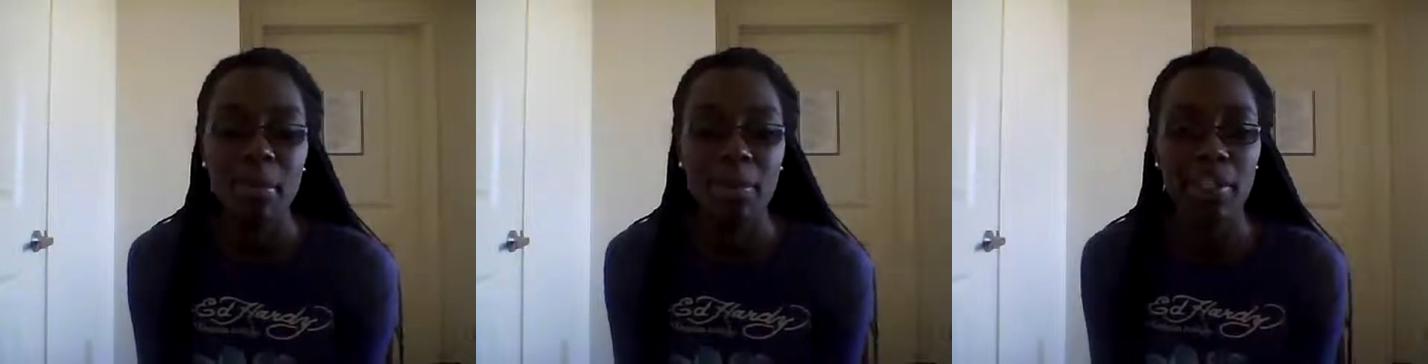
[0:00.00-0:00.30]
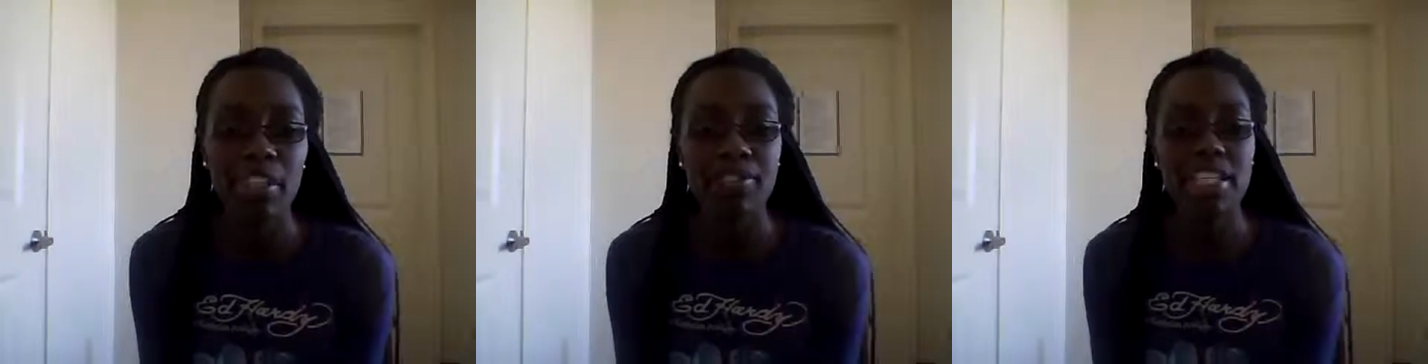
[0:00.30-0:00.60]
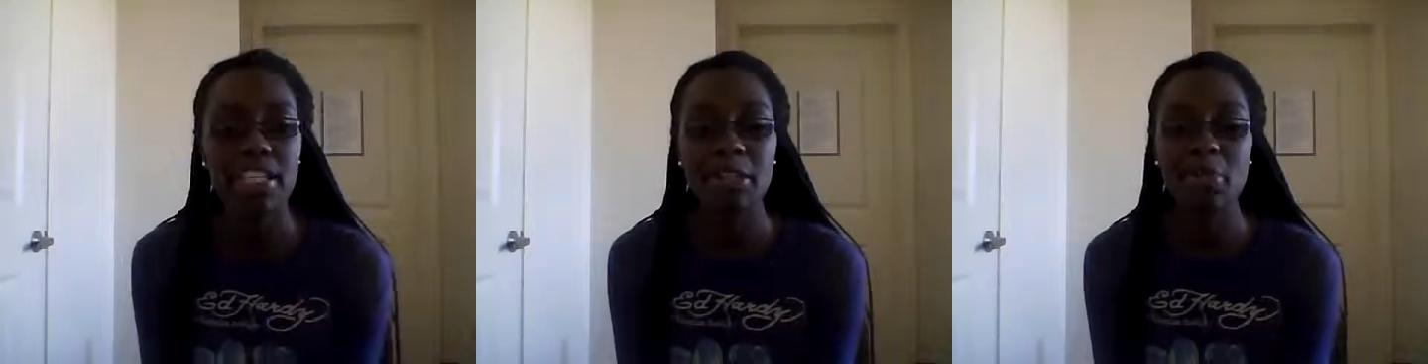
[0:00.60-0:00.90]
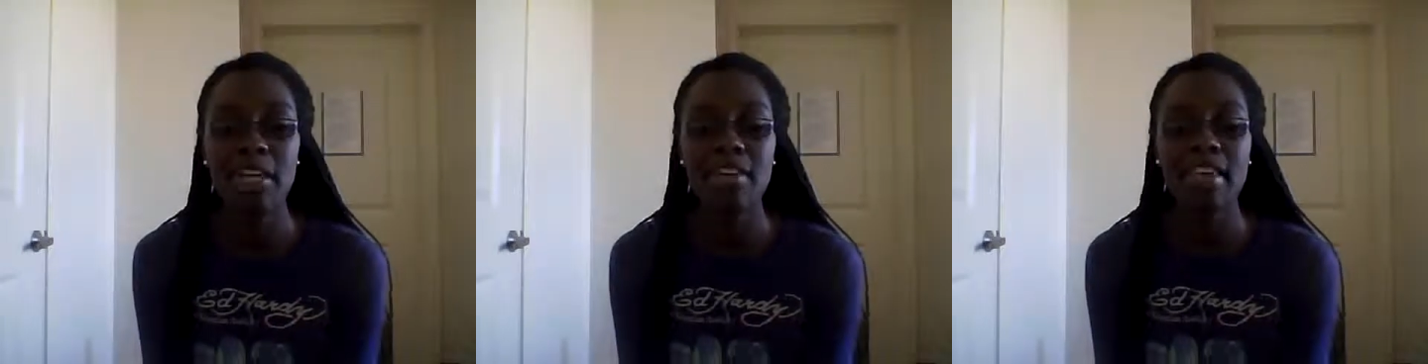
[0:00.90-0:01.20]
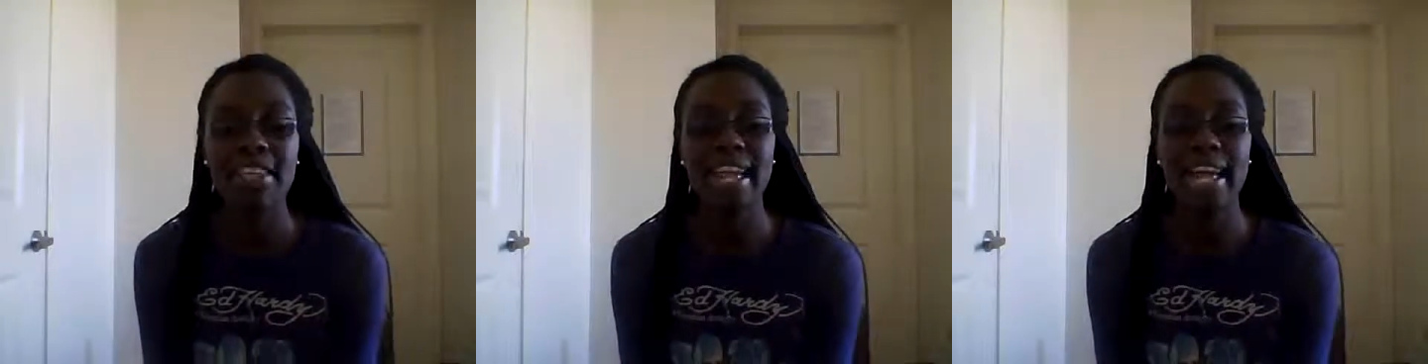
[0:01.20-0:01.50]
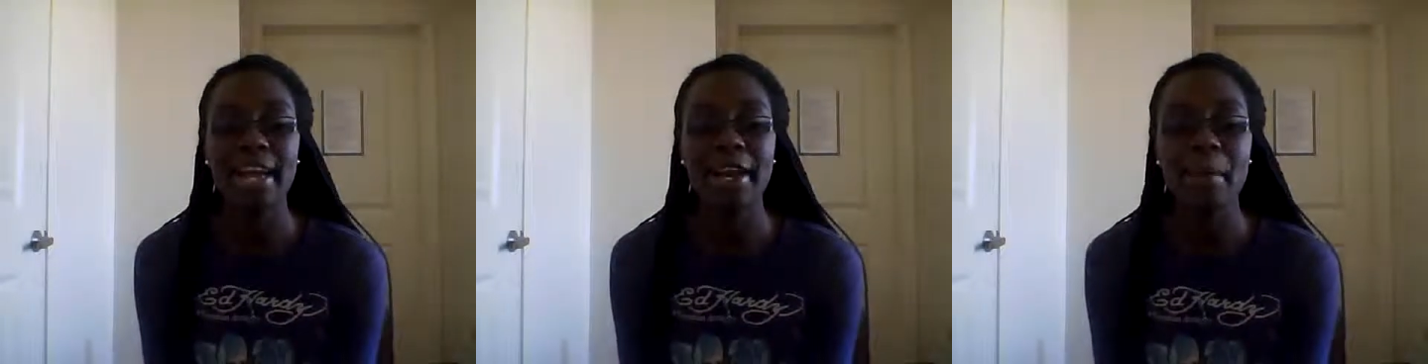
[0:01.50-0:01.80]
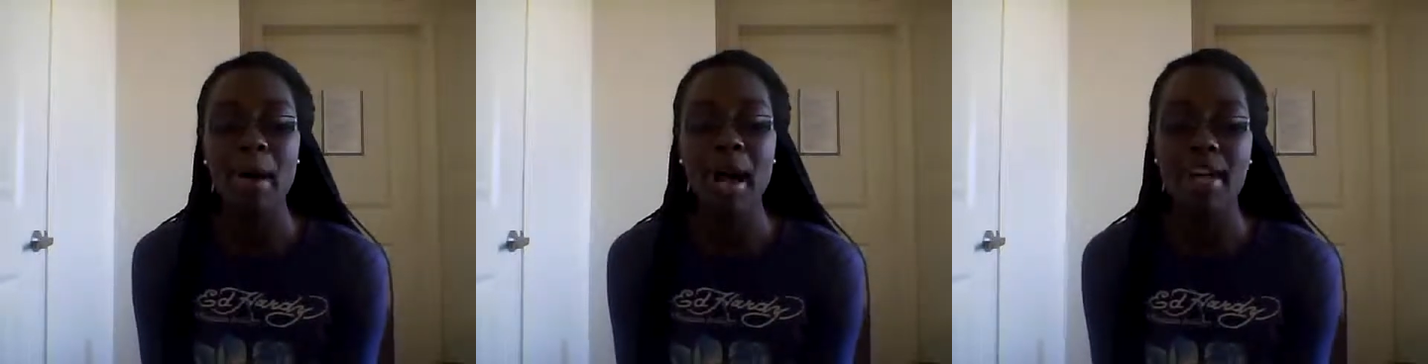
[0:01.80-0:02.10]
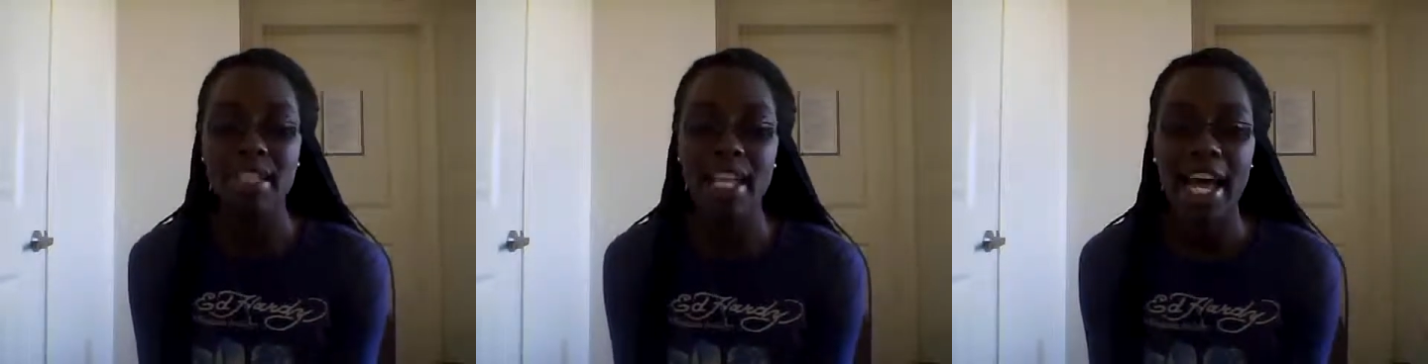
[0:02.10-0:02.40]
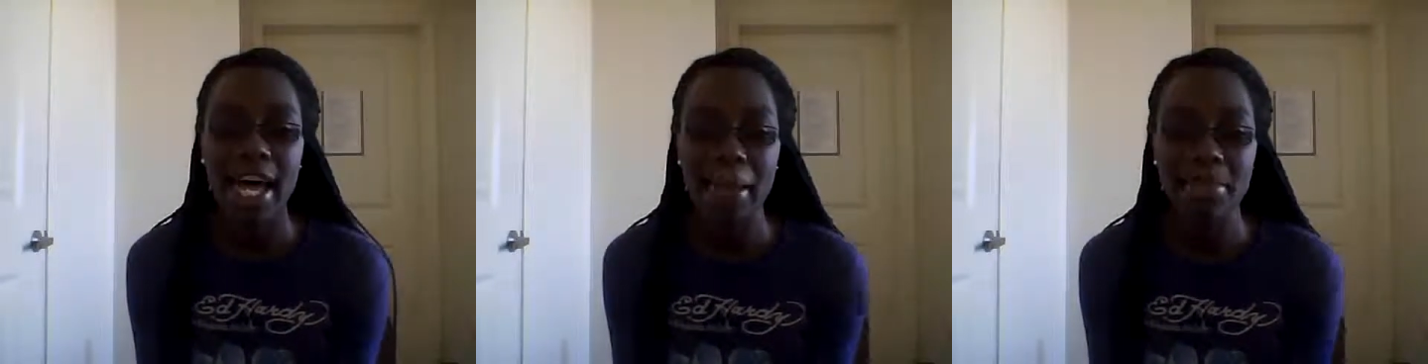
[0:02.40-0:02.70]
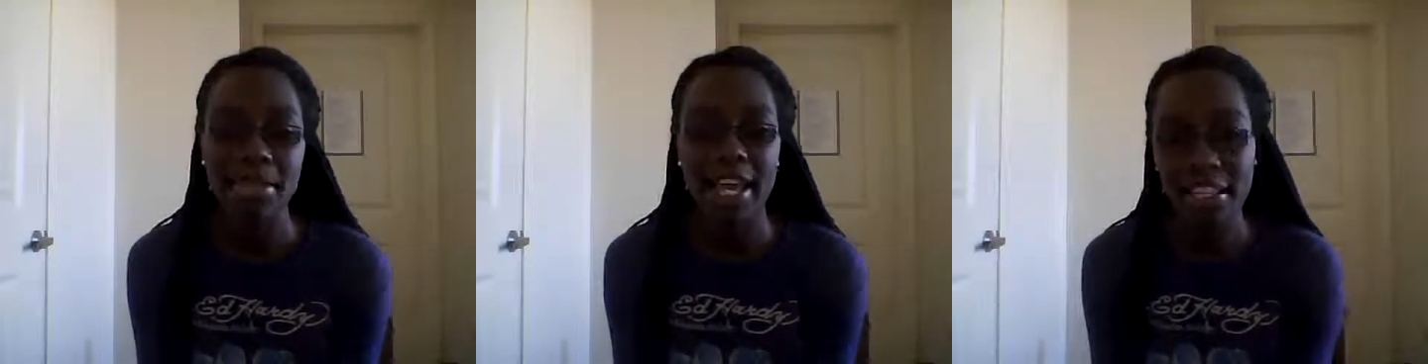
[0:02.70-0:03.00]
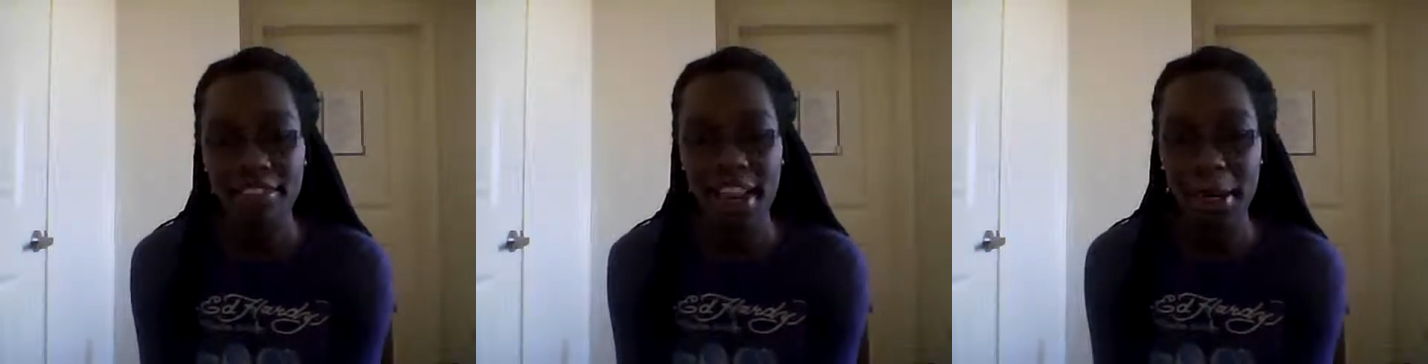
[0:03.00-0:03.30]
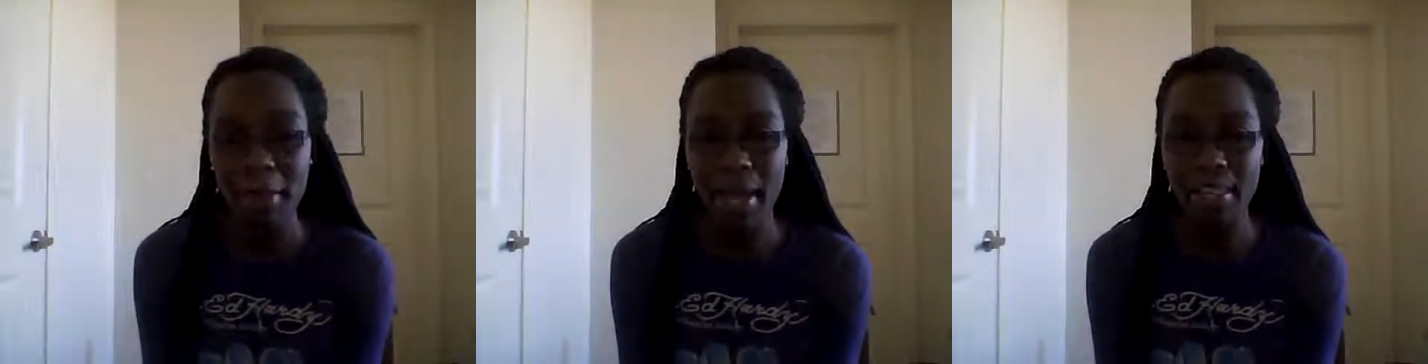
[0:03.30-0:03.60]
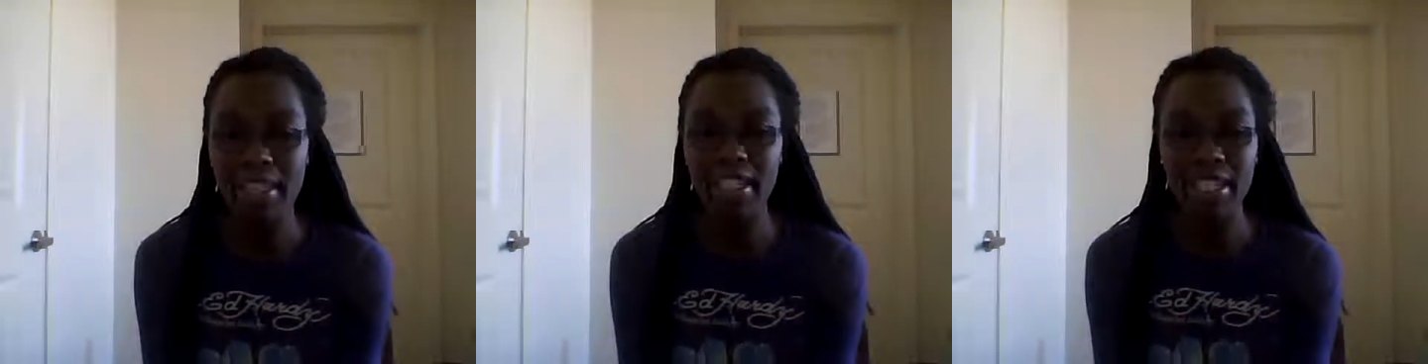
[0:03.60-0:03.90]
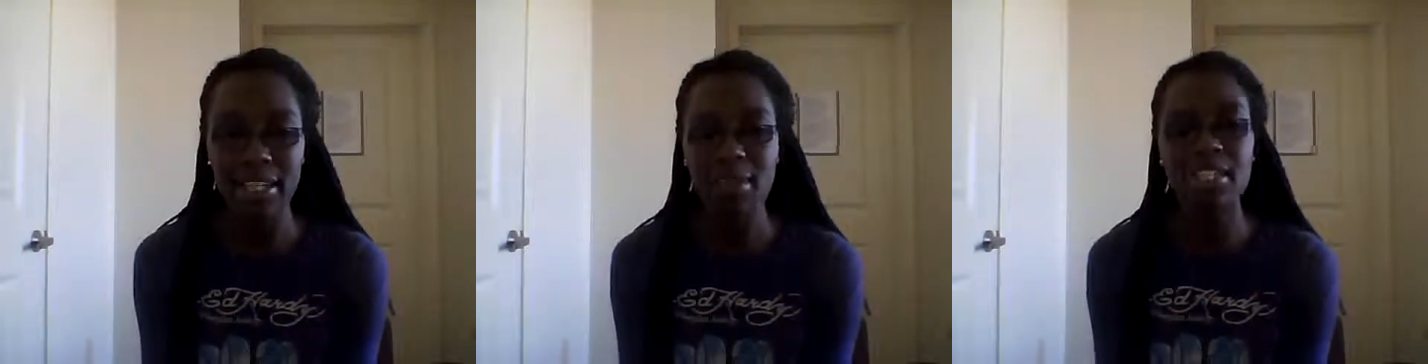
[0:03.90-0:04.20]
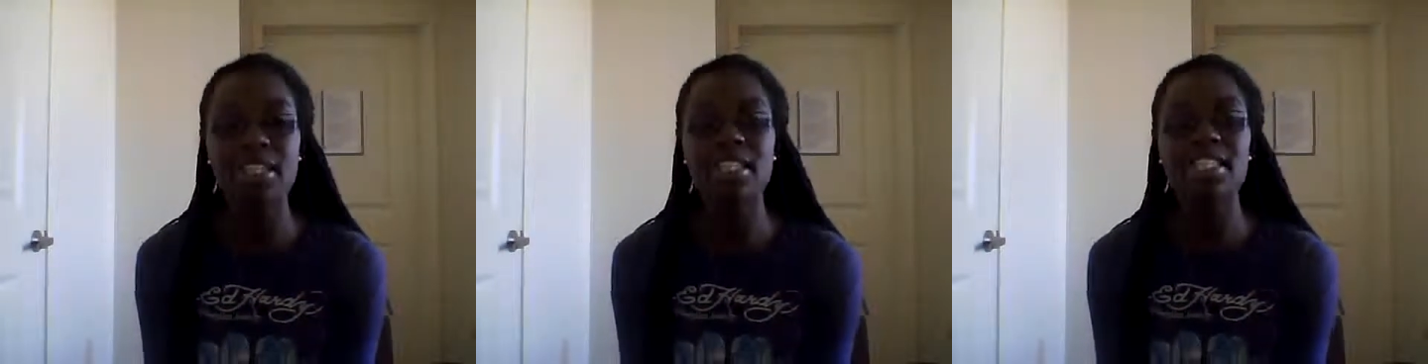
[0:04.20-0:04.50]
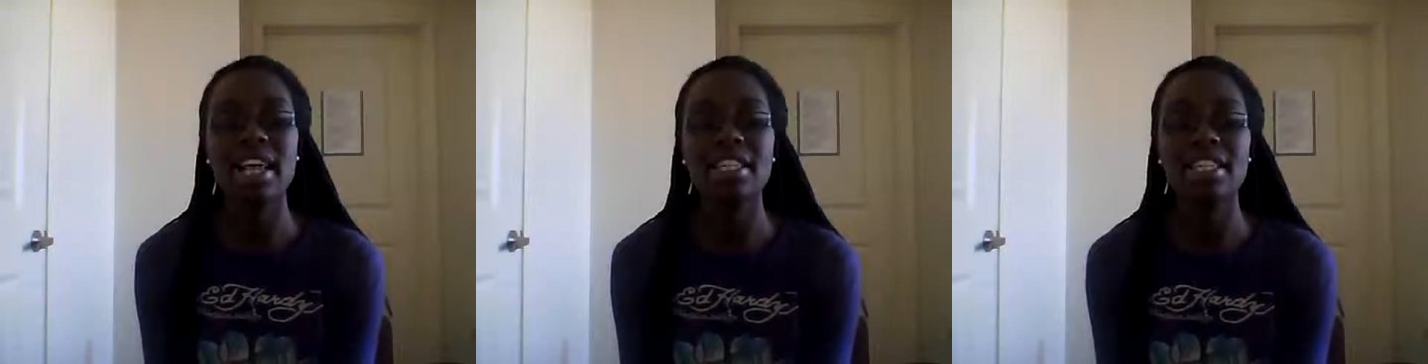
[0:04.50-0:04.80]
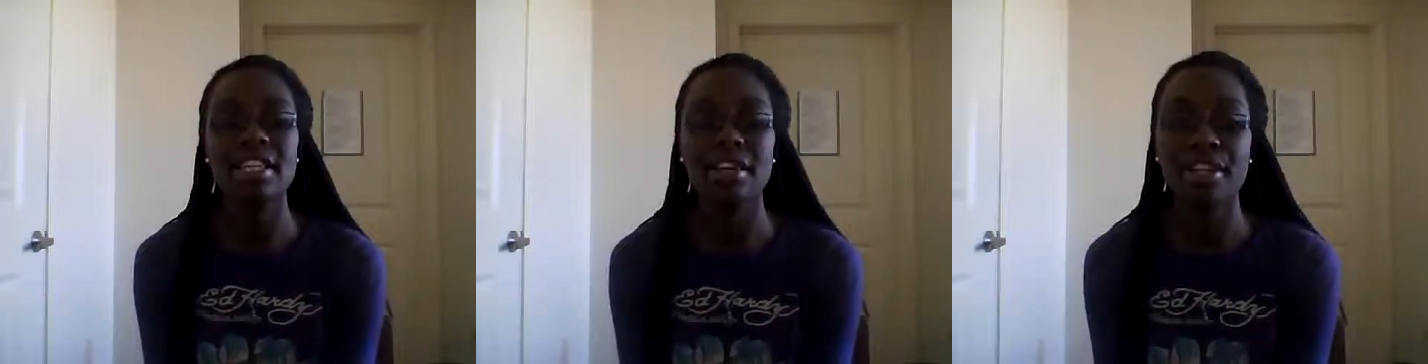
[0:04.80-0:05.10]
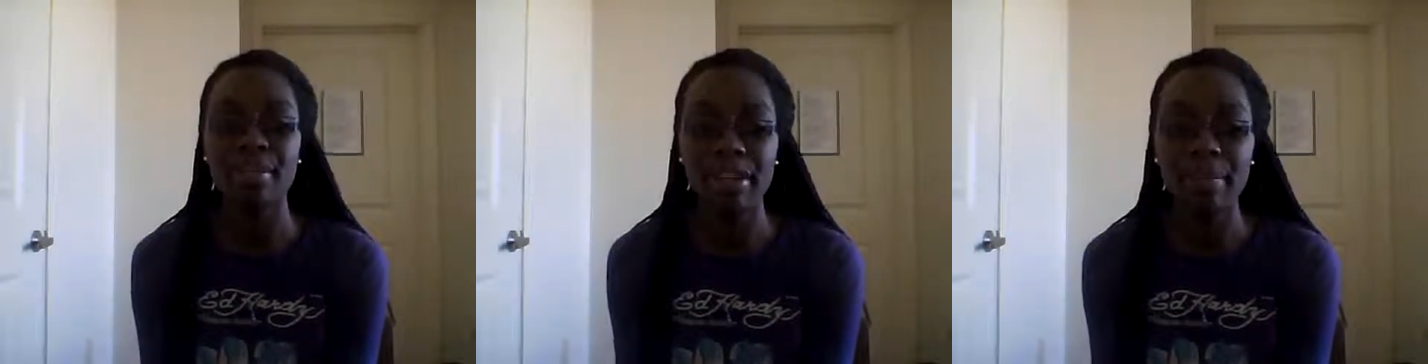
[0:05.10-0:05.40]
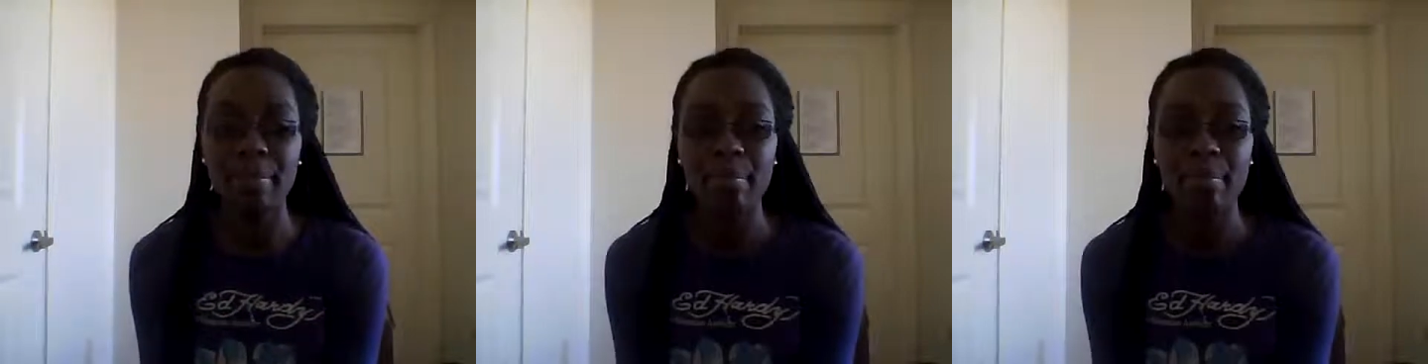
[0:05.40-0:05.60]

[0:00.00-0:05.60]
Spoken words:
But to first get the mean, you have to add up all the times and divide it by the n, which in this case is 33.